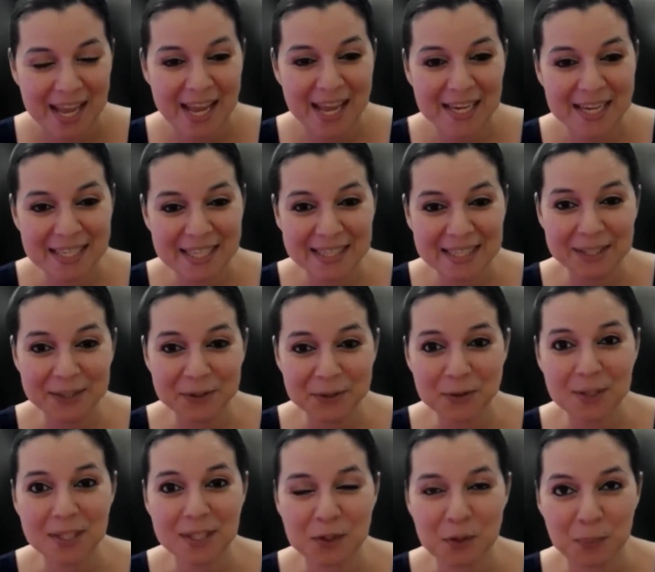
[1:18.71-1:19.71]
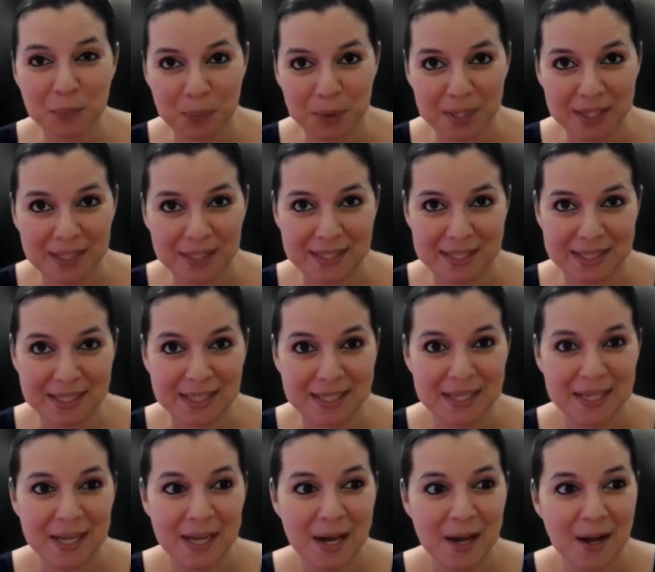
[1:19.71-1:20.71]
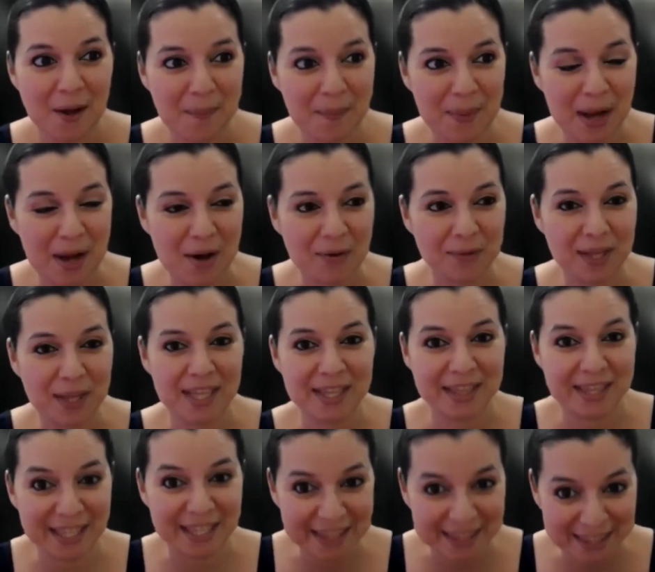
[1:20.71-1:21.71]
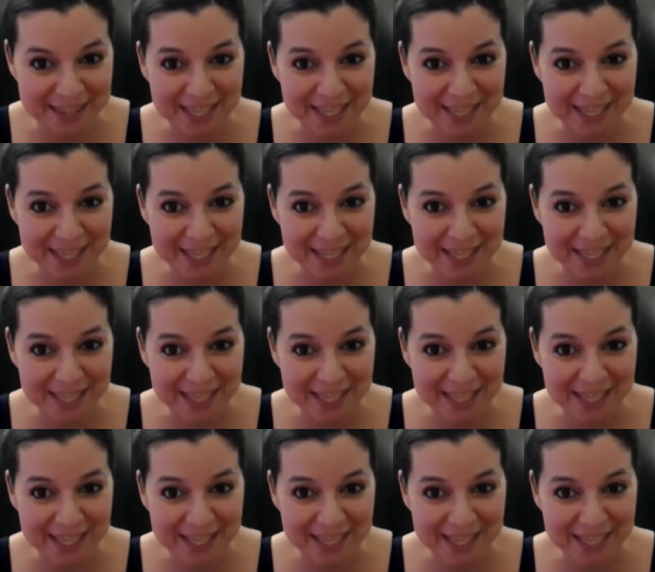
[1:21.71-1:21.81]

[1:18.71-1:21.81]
and it literally depicted about like the